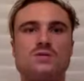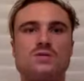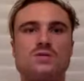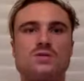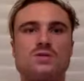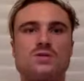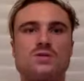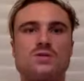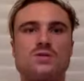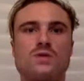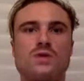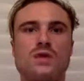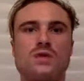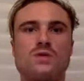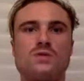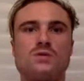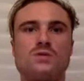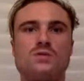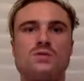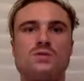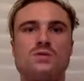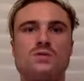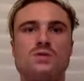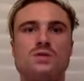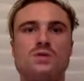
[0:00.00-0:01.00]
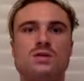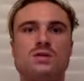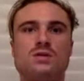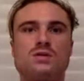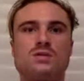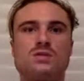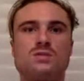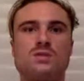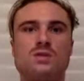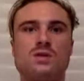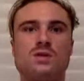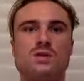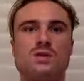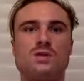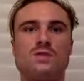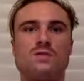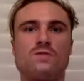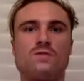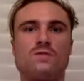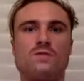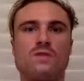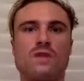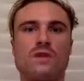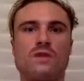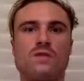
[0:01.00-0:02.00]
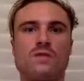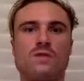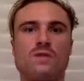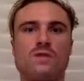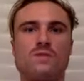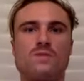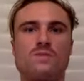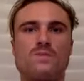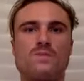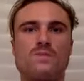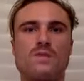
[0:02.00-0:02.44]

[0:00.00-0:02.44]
which creates the unique smell and flavour.